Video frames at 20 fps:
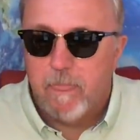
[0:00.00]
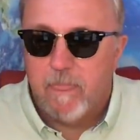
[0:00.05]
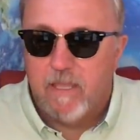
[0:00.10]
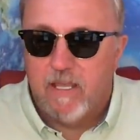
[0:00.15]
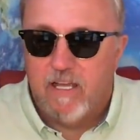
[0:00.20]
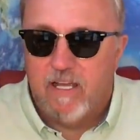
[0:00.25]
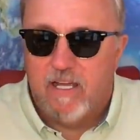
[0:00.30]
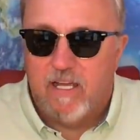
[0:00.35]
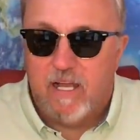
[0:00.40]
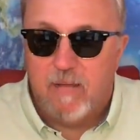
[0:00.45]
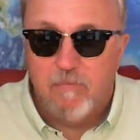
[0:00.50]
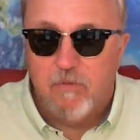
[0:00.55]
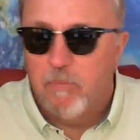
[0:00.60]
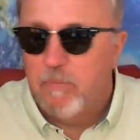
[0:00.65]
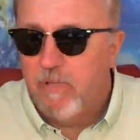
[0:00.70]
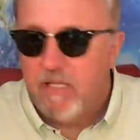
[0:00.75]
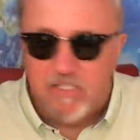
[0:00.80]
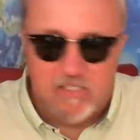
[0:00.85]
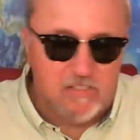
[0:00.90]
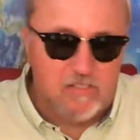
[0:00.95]
I'm going to
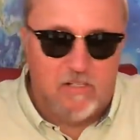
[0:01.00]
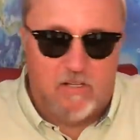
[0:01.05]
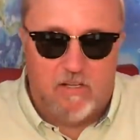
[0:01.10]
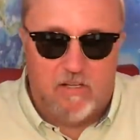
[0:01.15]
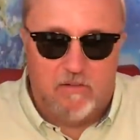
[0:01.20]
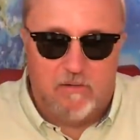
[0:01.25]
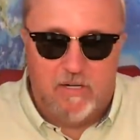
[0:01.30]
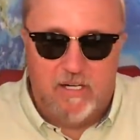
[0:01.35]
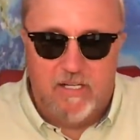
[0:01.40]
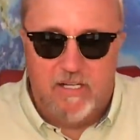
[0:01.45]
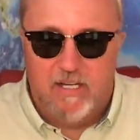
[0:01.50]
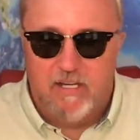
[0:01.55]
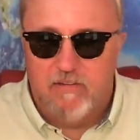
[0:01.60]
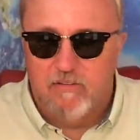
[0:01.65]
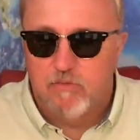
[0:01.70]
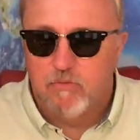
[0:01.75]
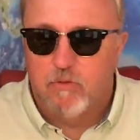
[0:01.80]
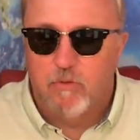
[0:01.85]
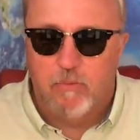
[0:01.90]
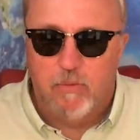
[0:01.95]
play a song right now
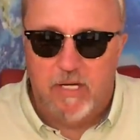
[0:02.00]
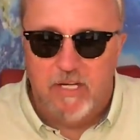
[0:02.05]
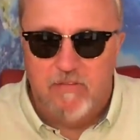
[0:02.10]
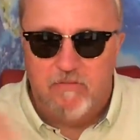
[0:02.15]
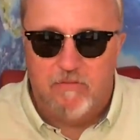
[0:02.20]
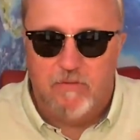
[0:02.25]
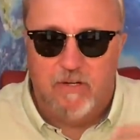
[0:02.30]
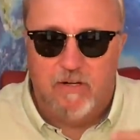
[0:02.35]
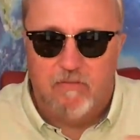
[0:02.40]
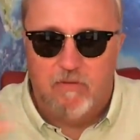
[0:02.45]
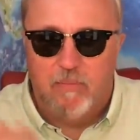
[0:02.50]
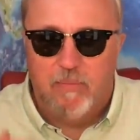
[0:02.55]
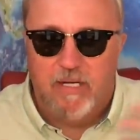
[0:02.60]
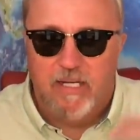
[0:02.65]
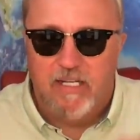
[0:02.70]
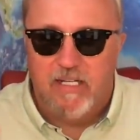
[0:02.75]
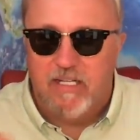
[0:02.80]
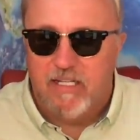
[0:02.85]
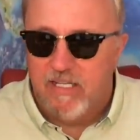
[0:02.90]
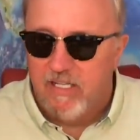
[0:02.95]
as we're waiting for
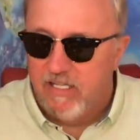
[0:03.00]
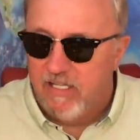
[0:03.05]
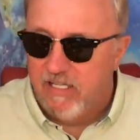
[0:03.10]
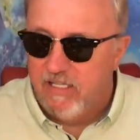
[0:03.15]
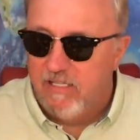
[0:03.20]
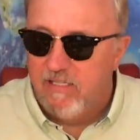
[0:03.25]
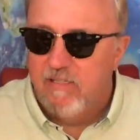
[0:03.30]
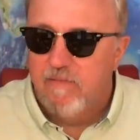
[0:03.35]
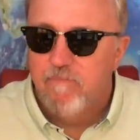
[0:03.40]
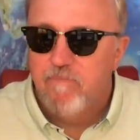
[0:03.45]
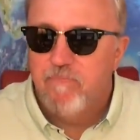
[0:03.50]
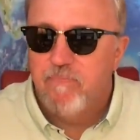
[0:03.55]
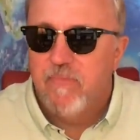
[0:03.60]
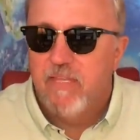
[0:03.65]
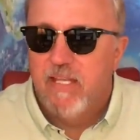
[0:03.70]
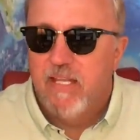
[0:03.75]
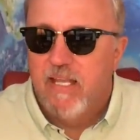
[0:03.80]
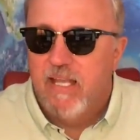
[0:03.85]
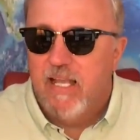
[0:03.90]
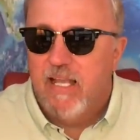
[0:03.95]
everybody to get in.
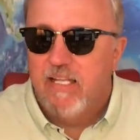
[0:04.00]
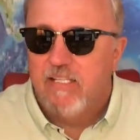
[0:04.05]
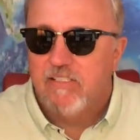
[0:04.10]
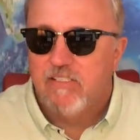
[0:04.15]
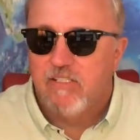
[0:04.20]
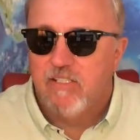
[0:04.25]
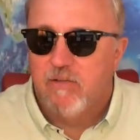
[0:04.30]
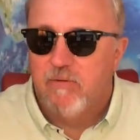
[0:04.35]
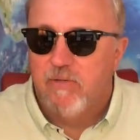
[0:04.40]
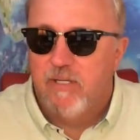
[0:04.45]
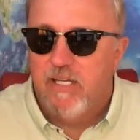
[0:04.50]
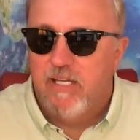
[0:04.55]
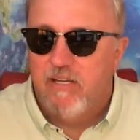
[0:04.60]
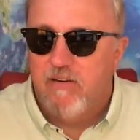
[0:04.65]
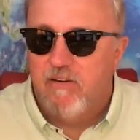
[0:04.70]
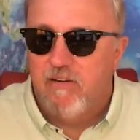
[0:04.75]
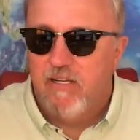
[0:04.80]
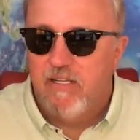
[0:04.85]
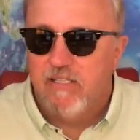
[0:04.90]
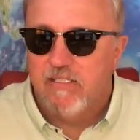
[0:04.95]
And so
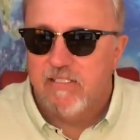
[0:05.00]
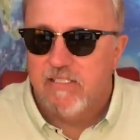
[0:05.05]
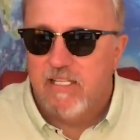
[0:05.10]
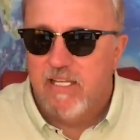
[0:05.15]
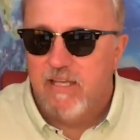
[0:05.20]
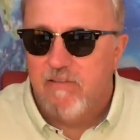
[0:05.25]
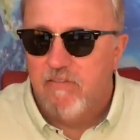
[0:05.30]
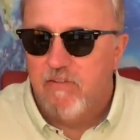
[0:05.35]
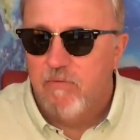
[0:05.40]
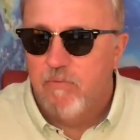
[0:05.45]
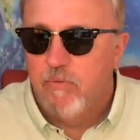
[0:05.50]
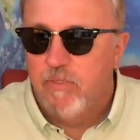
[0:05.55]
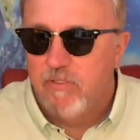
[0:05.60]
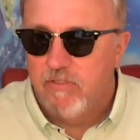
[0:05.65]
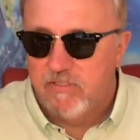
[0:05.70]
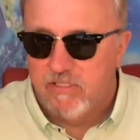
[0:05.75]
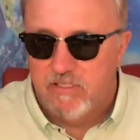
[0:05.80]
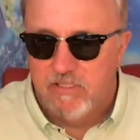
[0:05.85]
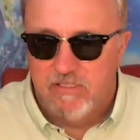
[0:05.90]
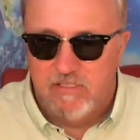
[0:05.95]
here is Kevin
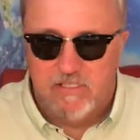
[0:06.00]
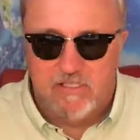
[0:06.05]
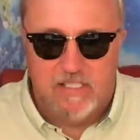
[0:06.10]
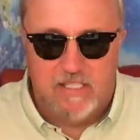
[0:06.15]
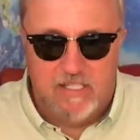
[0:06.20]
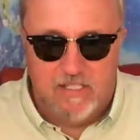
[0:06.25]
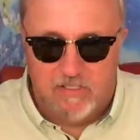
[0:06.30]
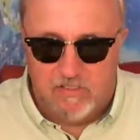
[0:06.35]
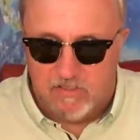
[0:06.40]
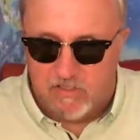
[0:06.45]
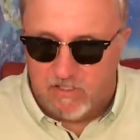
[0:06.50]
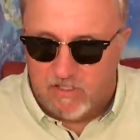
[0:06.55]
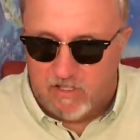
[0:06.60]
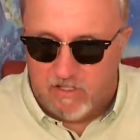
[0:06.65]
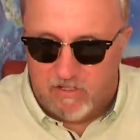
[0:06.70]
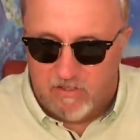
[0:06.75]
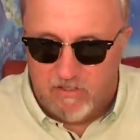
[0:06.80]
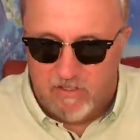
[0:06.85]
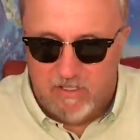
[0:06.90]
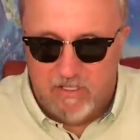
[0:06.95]
Wilson singing a
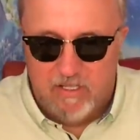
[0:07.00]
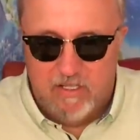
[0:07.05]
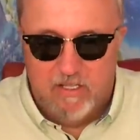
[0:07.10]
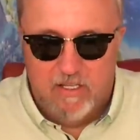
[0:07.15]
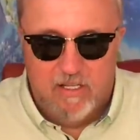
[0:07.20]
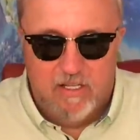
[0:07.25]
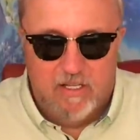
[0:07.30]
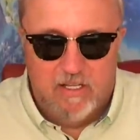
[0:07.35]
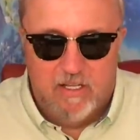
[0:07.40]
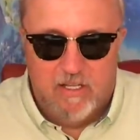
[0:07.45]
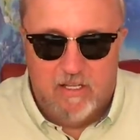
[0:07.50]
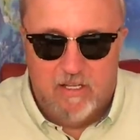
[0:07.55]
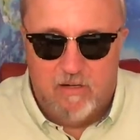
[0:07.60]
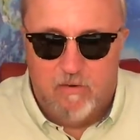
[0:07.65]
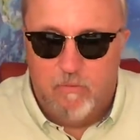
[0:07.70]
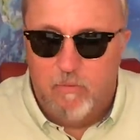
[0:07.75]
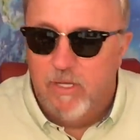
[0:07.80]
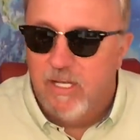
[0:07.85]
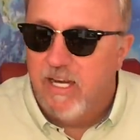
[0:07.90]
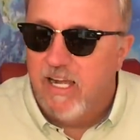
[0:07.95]
song,
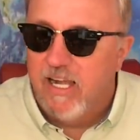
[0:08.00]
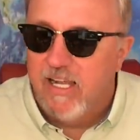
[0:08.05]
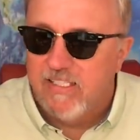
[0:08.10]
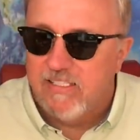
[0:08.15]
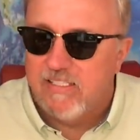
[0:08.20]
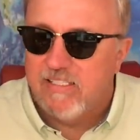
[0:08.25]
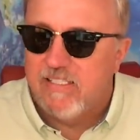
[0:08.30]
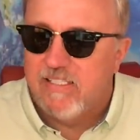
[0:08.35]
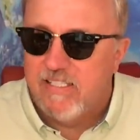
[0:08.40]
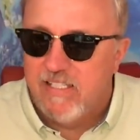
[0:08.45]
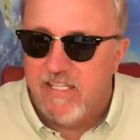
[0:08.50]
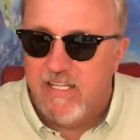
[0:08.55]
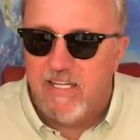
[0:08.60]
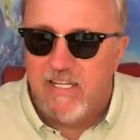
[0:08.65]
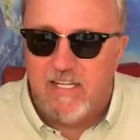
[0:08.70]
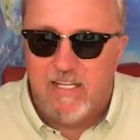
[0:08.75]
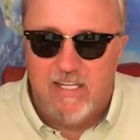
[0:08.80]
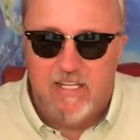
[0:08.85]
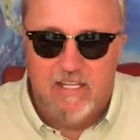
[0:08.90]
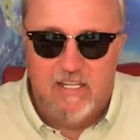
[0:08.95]
When I
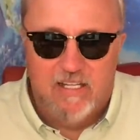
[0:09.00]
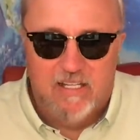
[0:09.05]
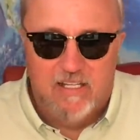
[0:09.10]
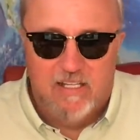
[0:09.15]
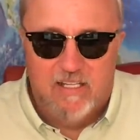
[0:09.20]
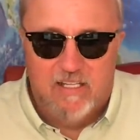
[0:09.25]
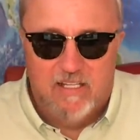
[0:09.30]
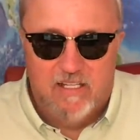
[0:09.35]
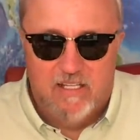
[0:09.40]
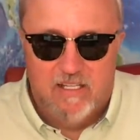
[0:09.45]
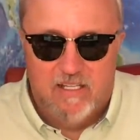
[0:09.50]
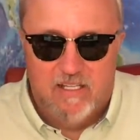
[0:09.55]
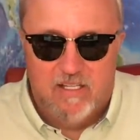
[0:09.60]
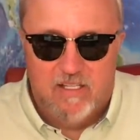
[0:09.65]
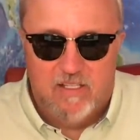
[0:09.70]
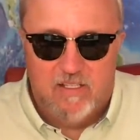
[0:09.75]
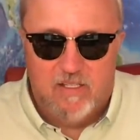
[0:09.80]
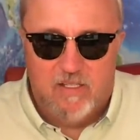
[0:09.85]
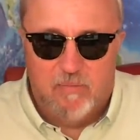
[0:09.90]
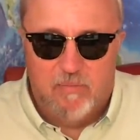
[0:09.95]
See
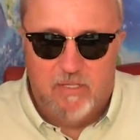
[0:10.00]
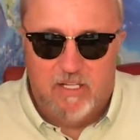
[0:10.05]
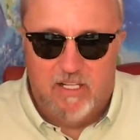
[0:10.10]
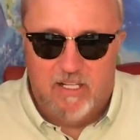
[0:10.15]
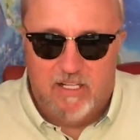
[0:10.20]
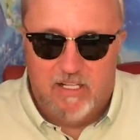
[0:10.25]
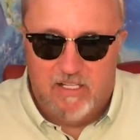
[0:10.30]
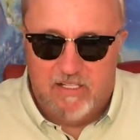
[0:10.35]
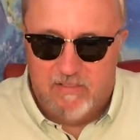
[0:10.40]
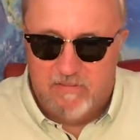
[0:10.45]
the Blood.